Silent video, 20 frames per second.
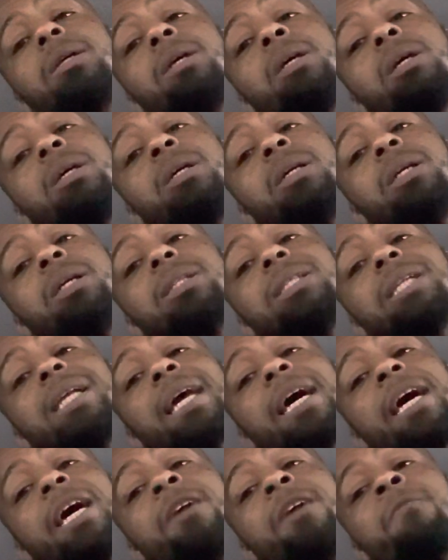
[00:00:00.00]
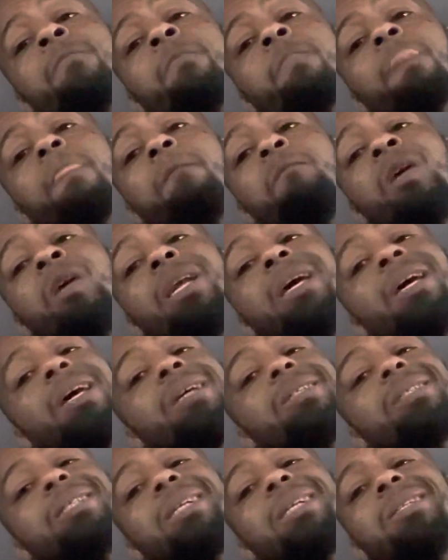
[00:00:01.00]
today and then
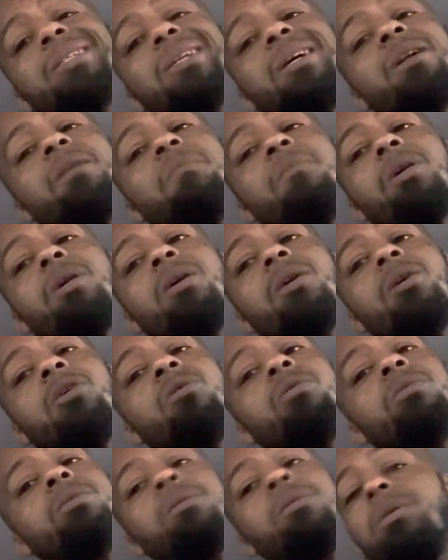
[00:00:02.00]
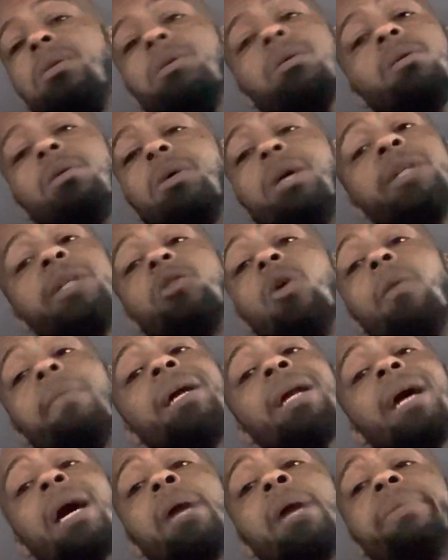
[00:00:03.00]
gets that sun tomorrow. It's going to
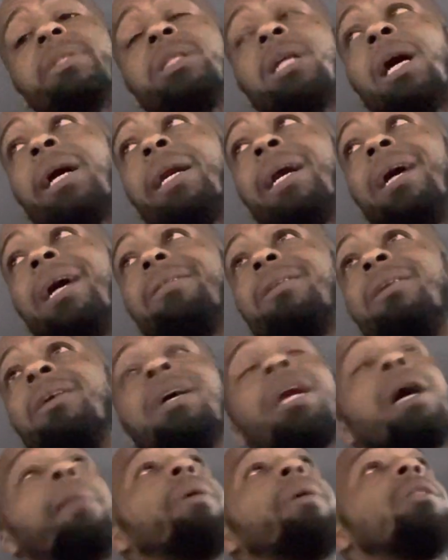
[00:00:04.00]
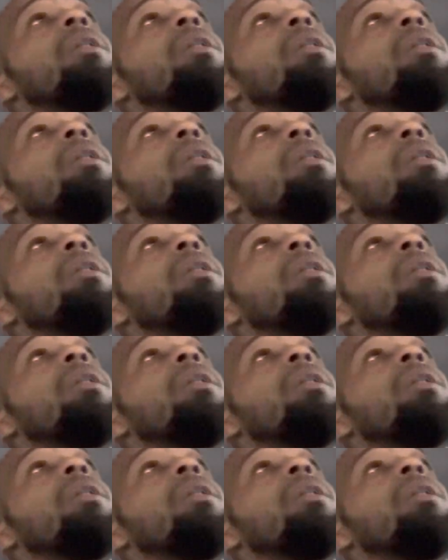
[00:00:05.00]
be the Amazon out there, and I'm going to